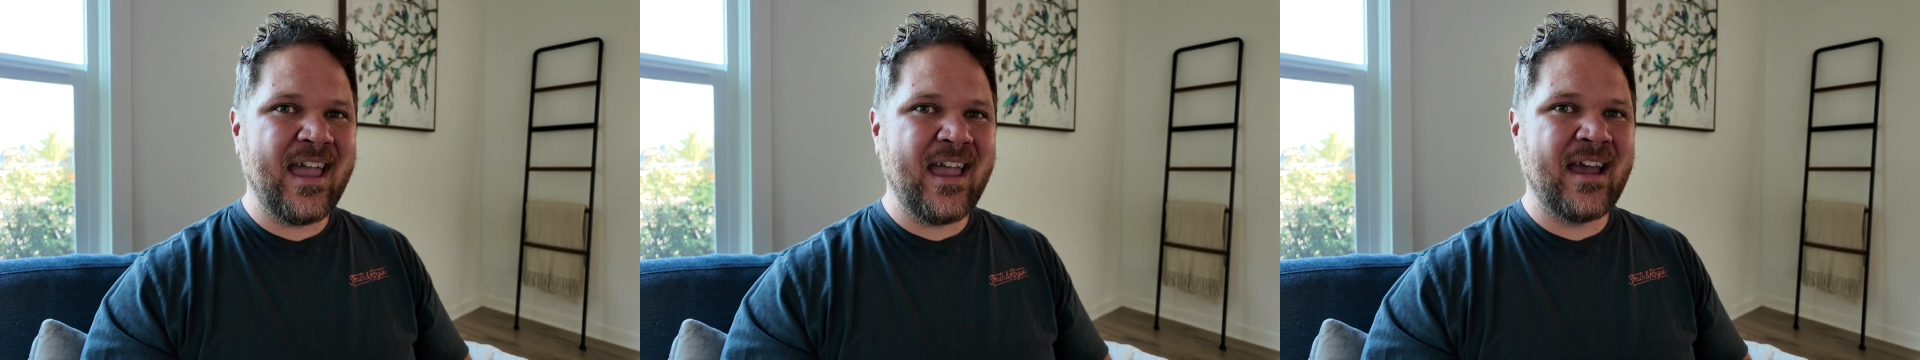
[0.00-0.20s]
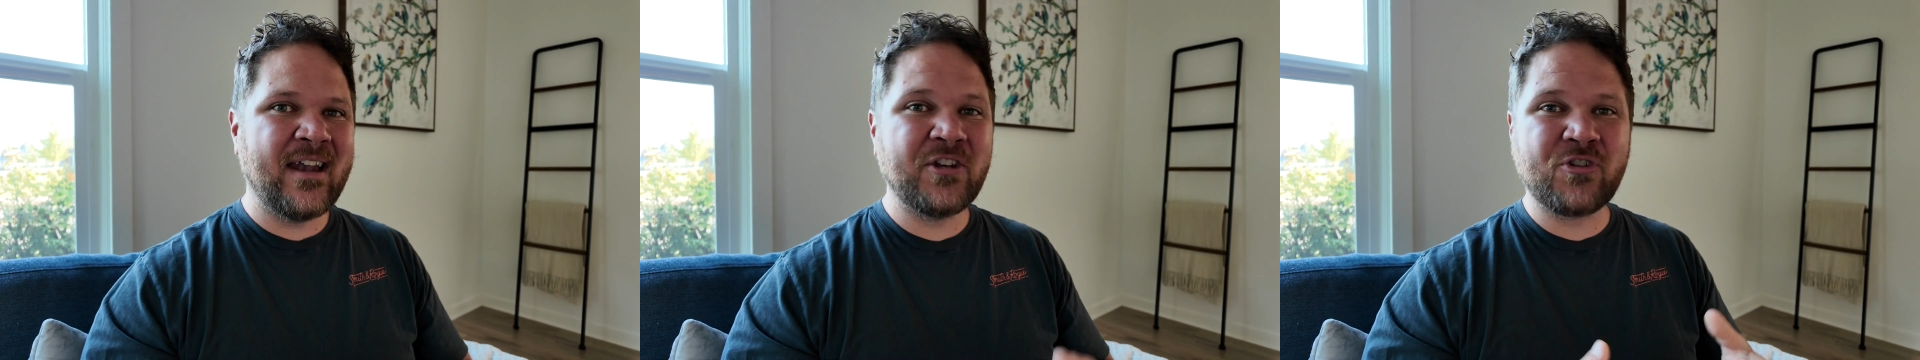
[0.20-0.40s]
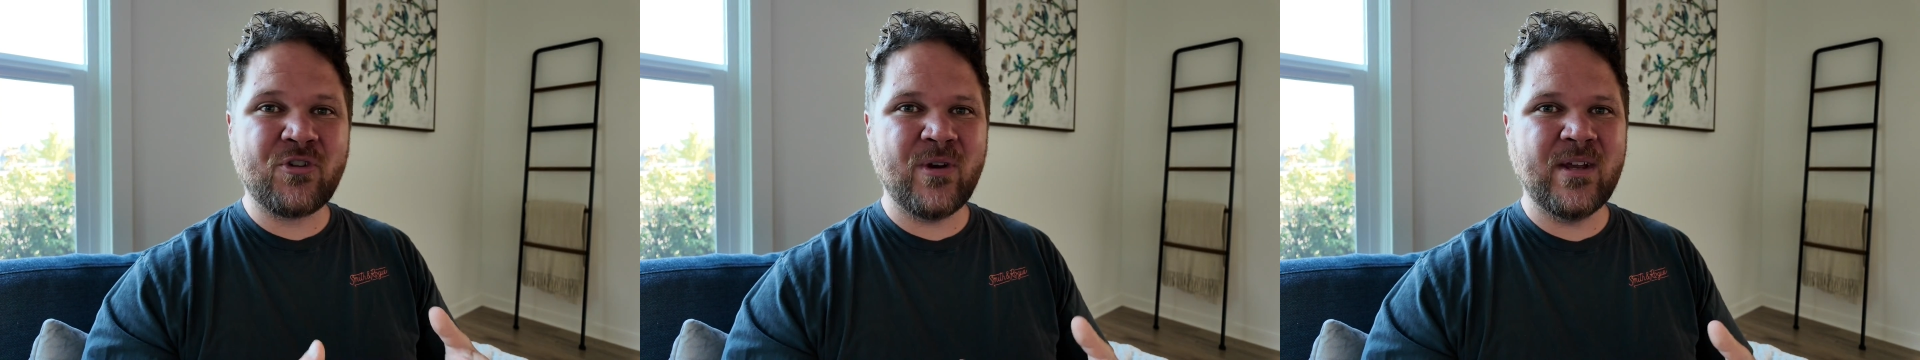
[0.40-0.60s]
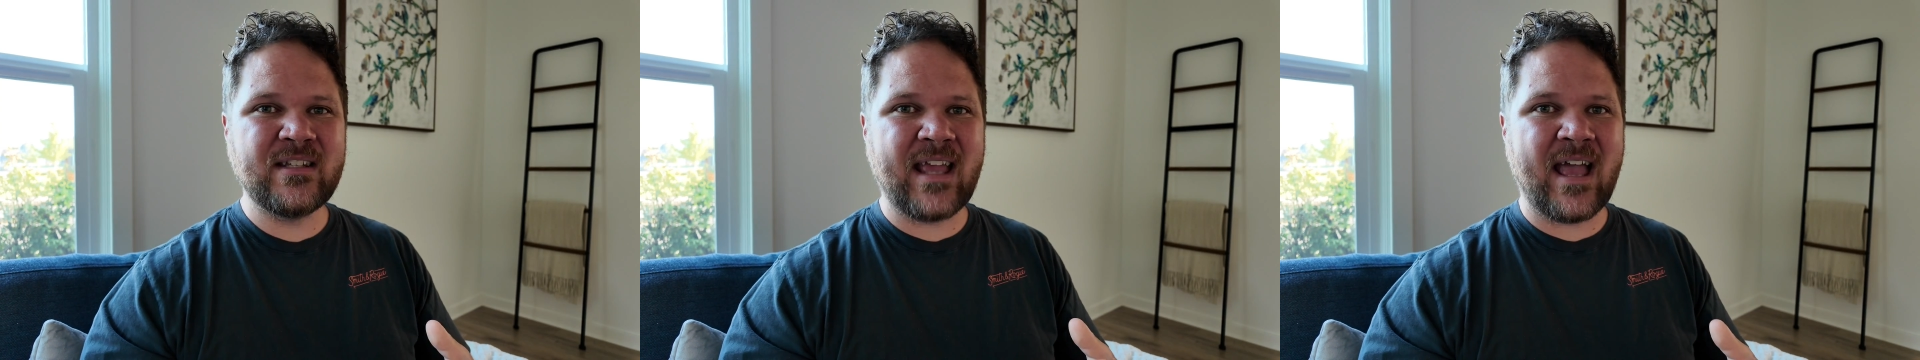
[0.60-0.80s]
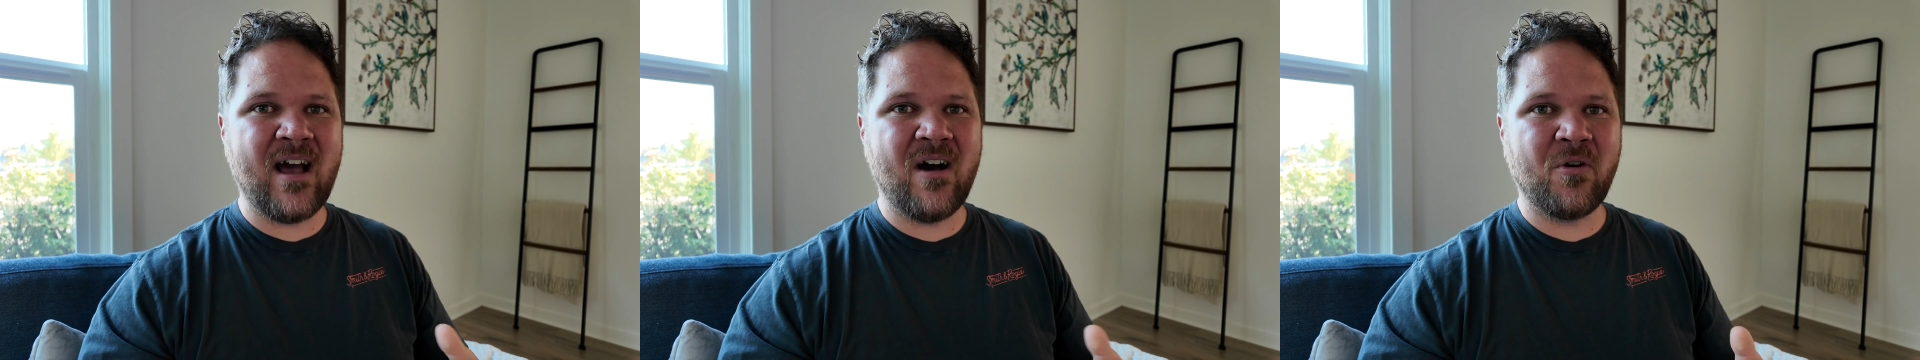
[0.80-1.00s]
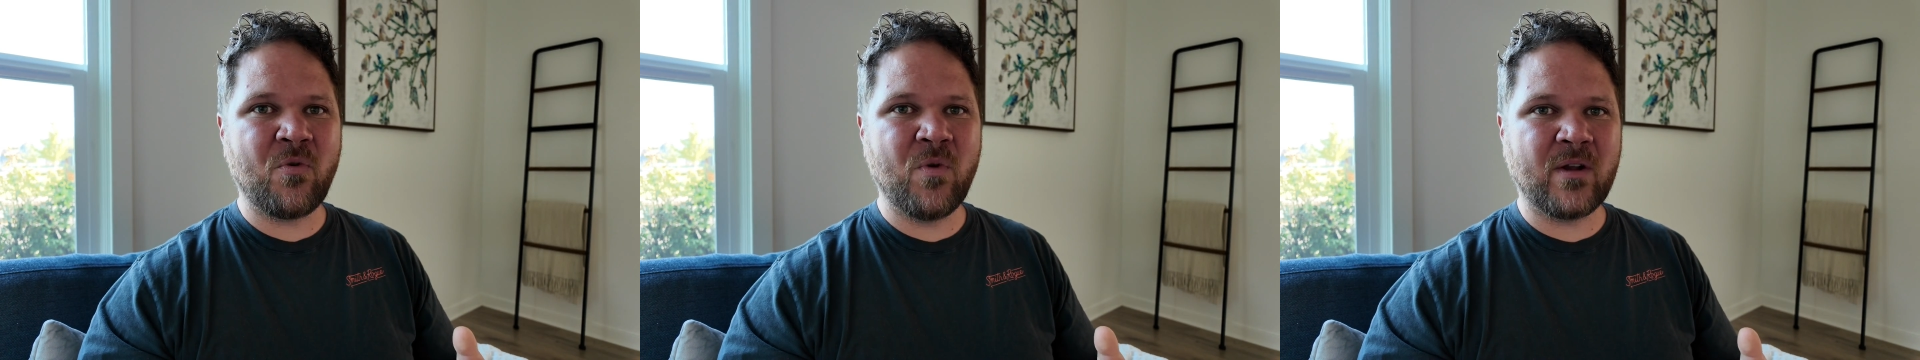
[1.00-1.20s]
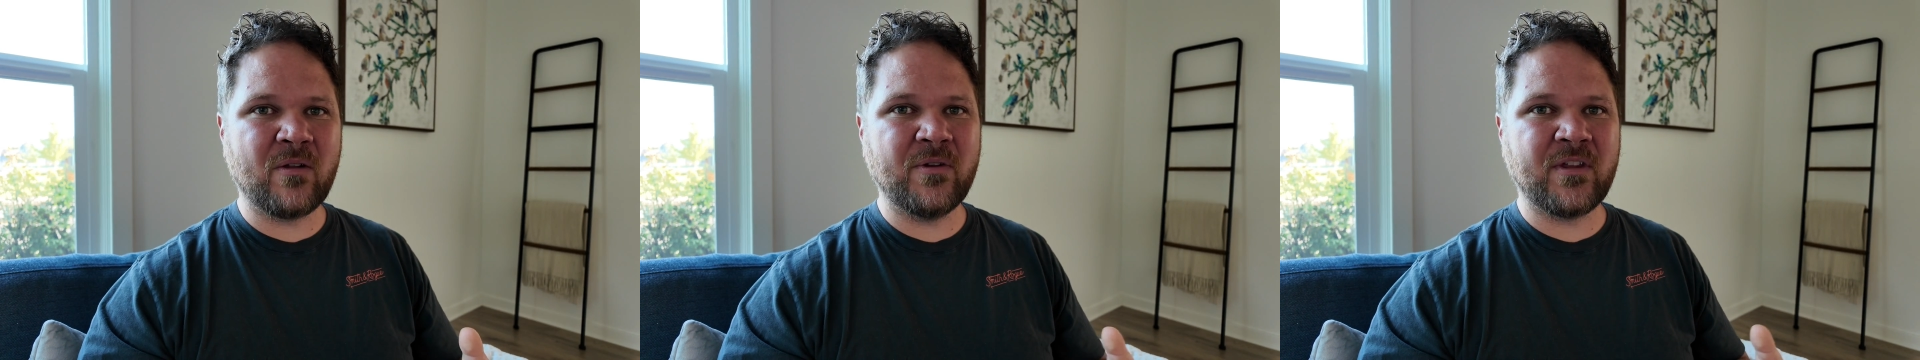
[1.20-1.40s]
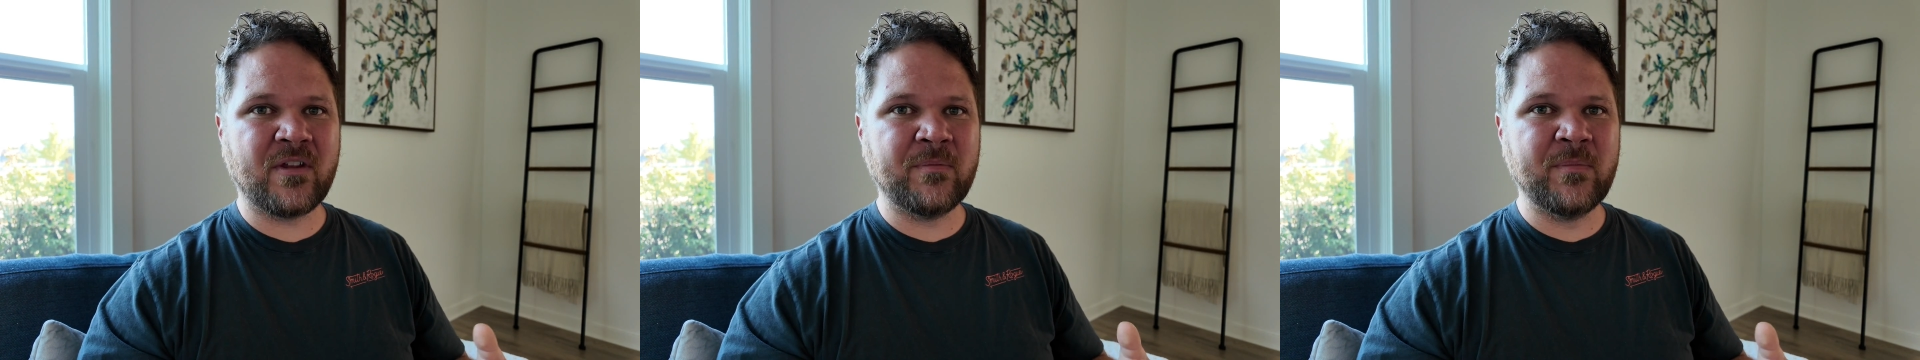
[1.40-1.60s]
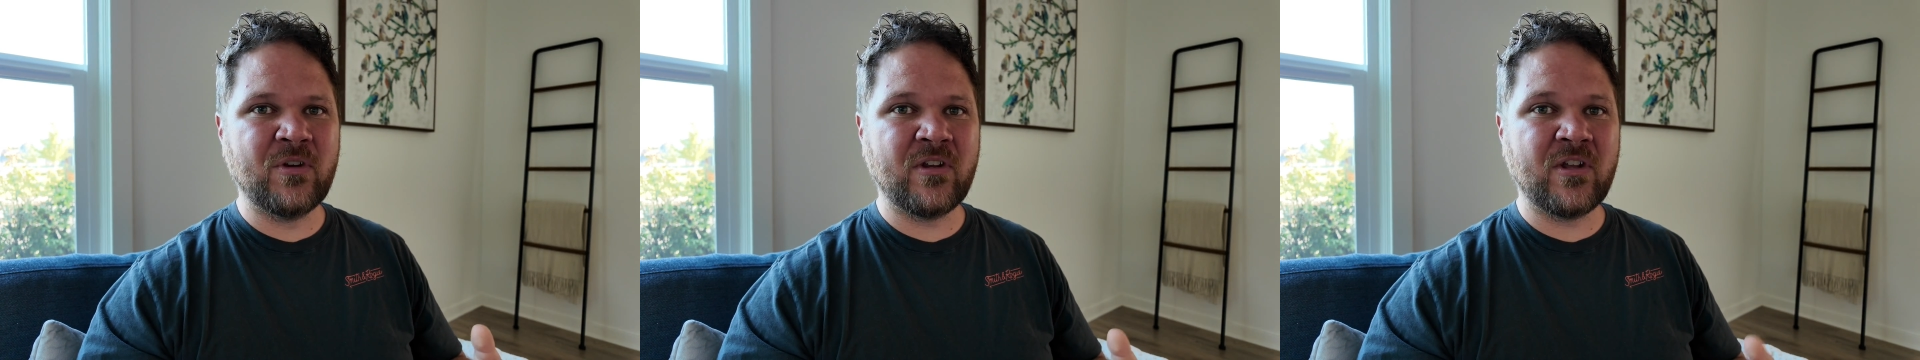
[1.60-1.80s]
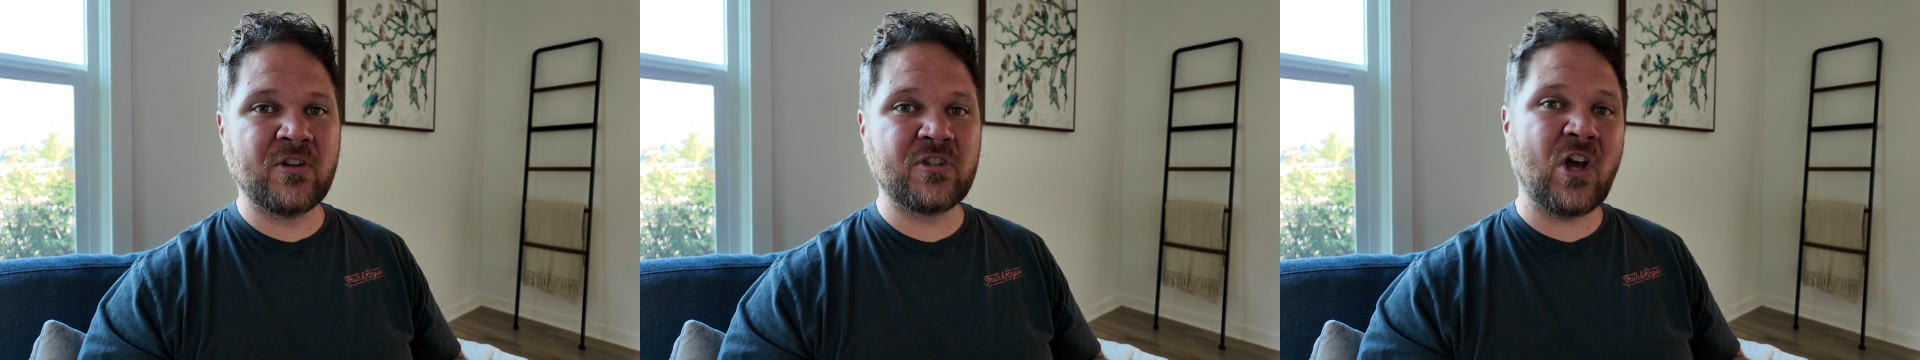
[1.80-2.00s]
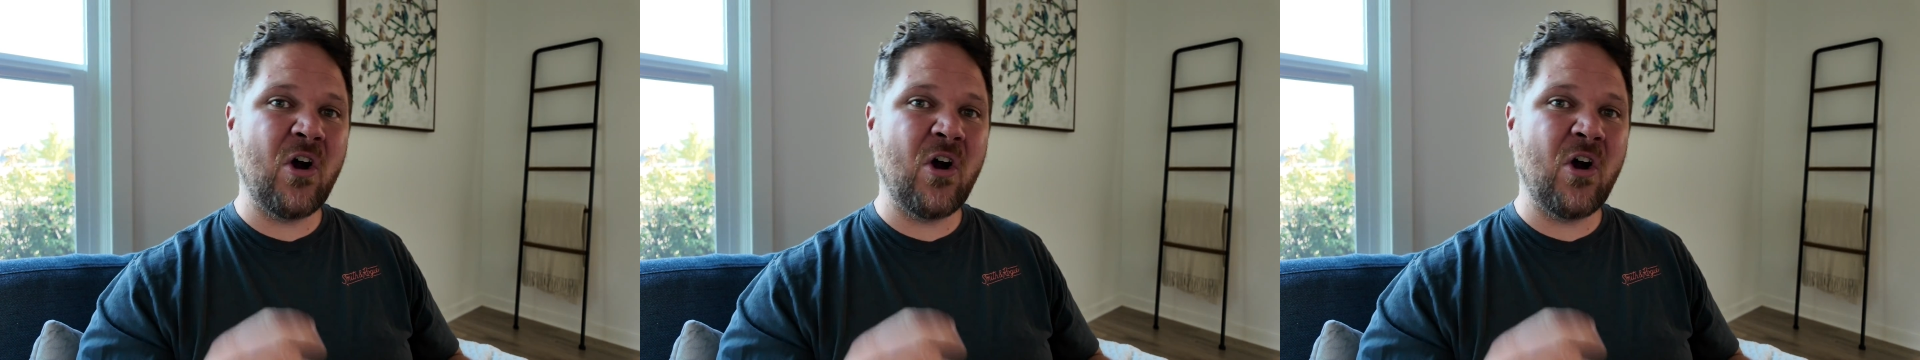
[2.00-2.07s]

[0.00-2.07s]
And it's crazy how quickly the community goes,